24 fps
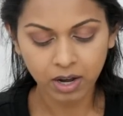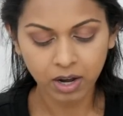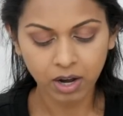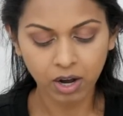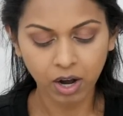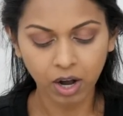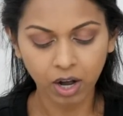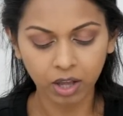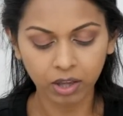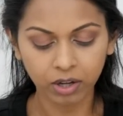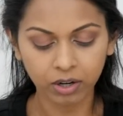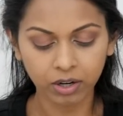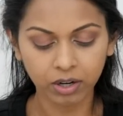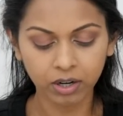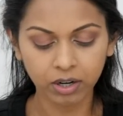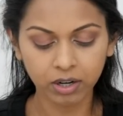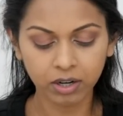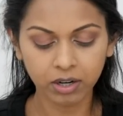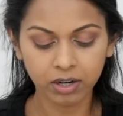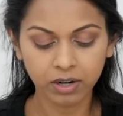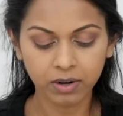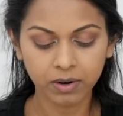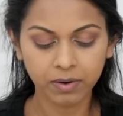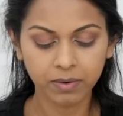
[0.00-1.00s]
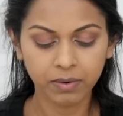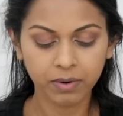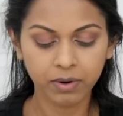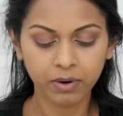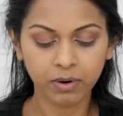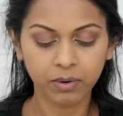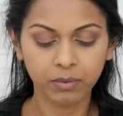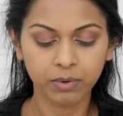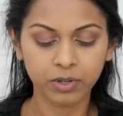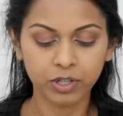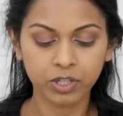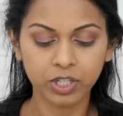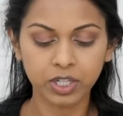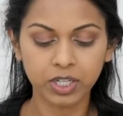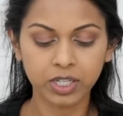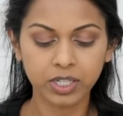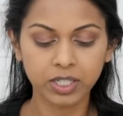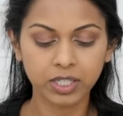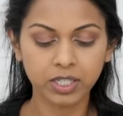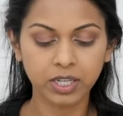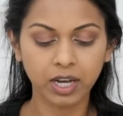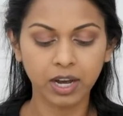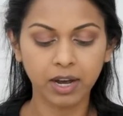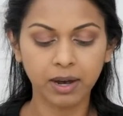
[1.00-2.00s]
color, which
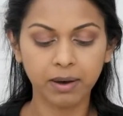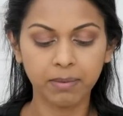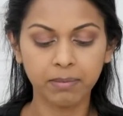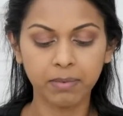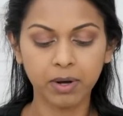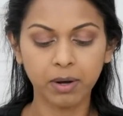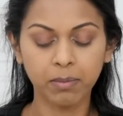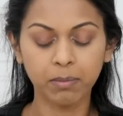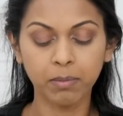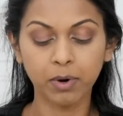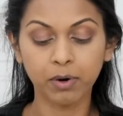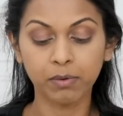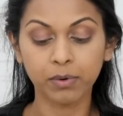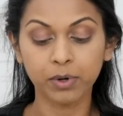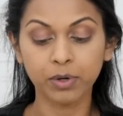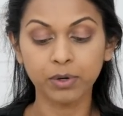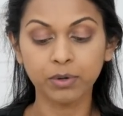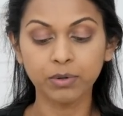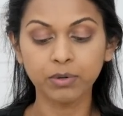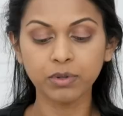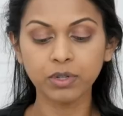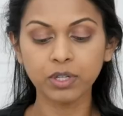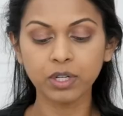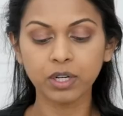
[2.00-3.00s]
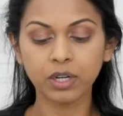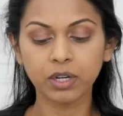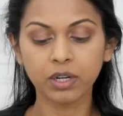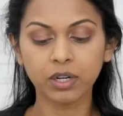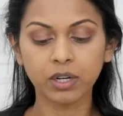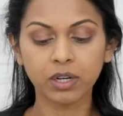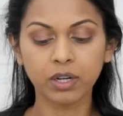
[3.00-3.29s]
is marooned,